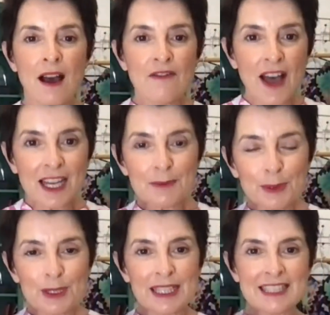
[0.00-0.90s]

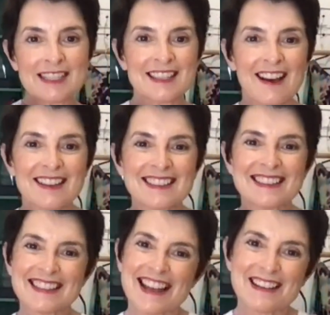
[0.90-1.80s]
available in
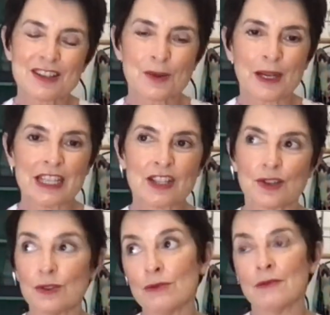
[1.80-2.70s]
sizes 10 to
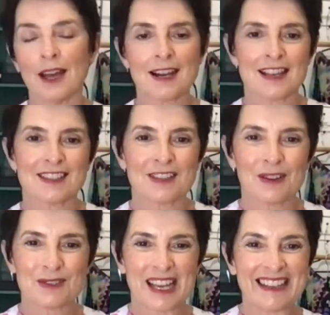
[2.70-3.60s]
22, unless
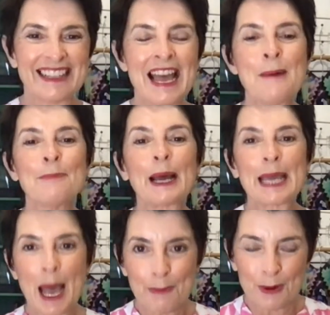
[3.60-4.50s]
sold out, by
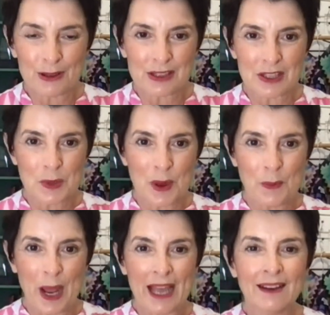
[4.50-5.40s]
Capriosca
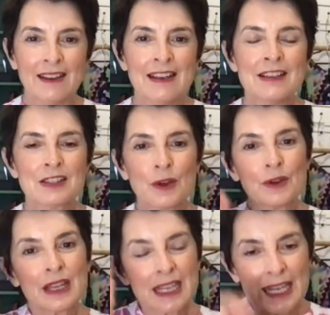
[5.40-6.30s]
Swimwear. So
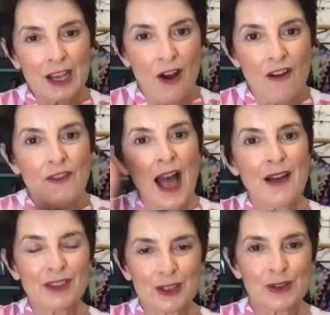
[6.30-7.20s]
click off,
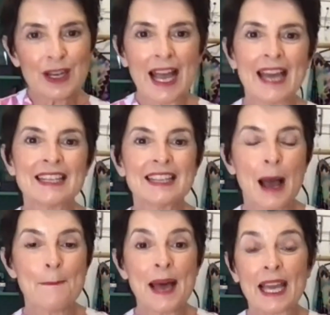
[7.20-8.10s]
have a look, and
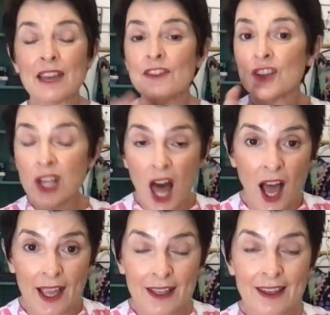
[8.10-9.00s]
come back. If you
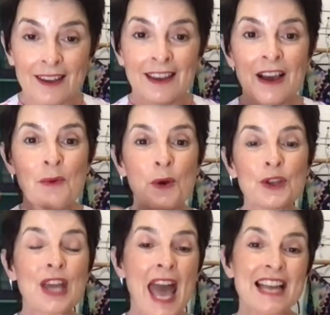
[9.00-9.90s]
like, what
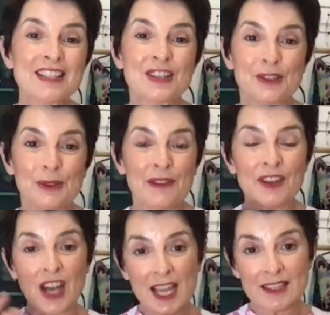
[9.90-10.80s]
you can do, if
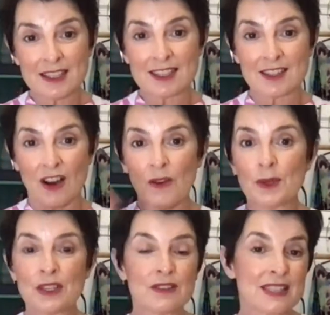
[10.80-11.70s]
you like this style
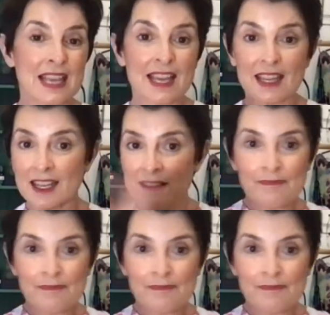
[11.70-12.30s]
when you're seeing it